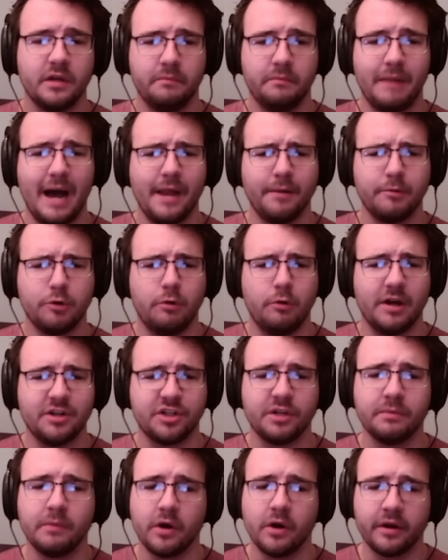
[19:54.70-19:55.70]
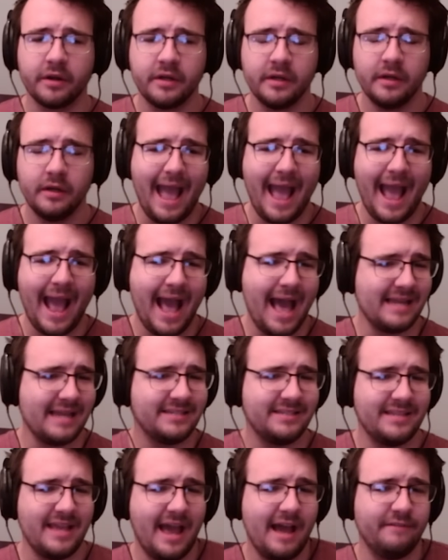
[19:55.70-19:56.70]
bottom question mark
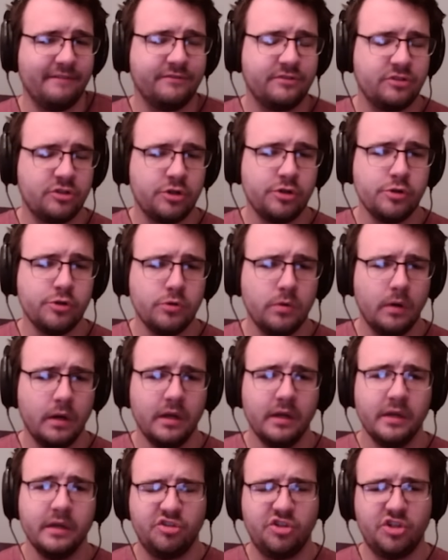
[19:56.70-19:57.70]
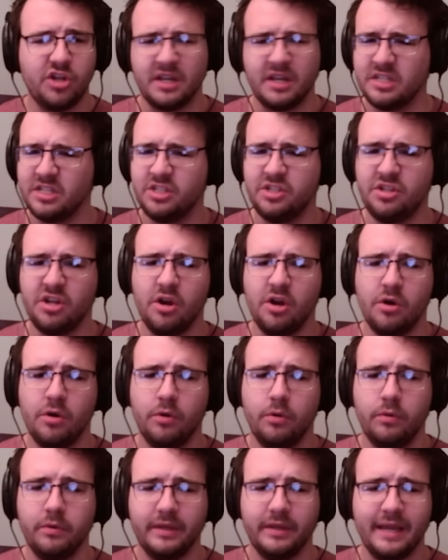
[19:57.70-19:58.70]
has to have 2, just
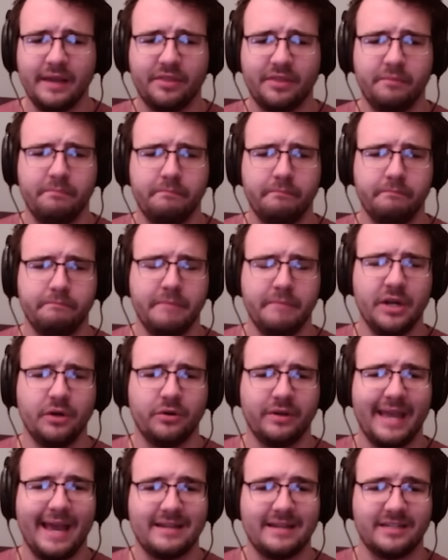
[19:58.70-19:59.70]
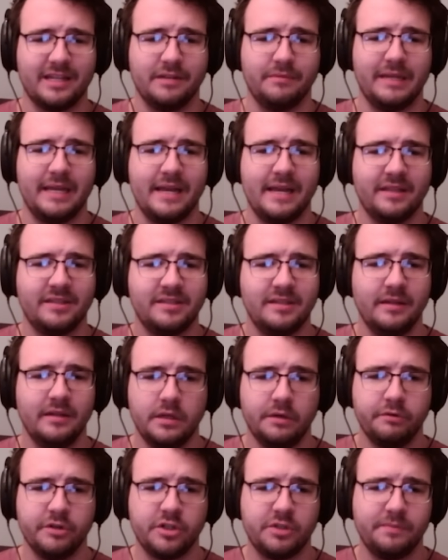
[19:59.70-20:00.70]
so, yeah, the middle cat's gonna be hit,
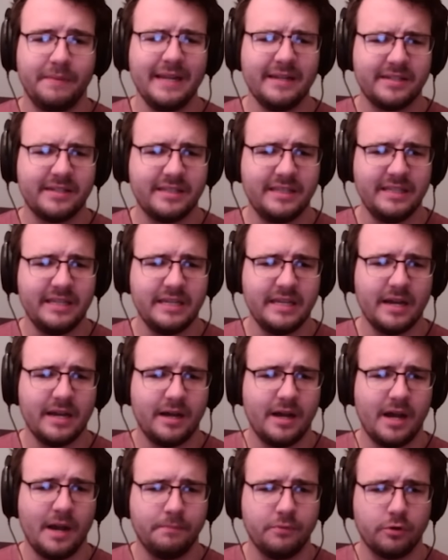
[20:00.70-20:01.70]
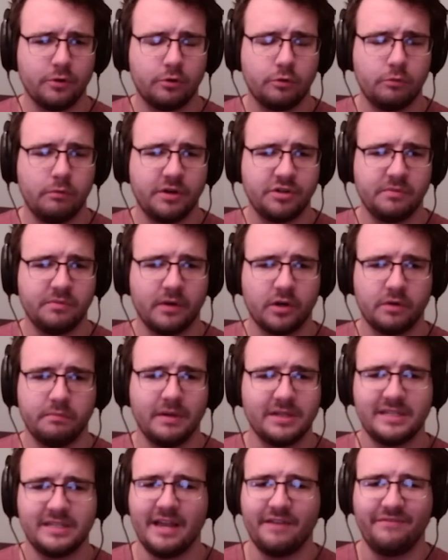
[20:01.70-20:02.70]
which means the upper question mark
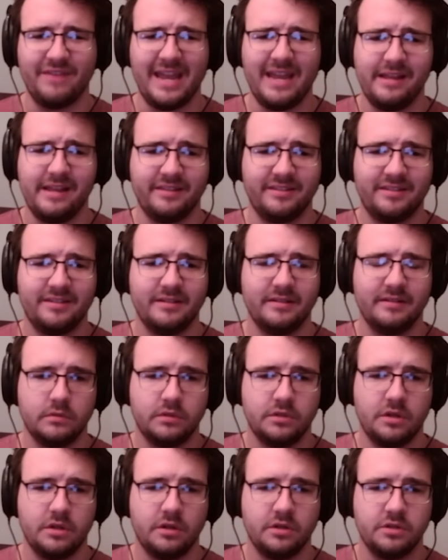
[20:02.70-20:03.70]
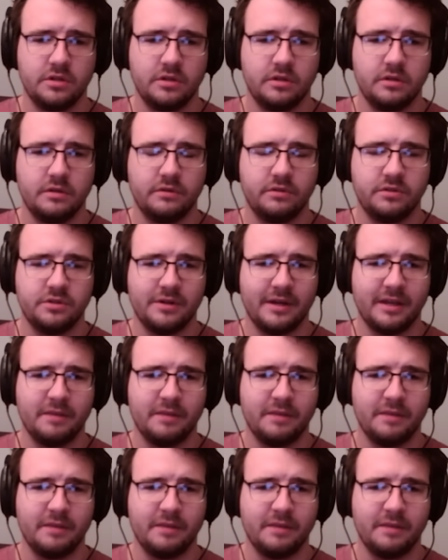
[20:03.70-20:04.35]
must have 8. So I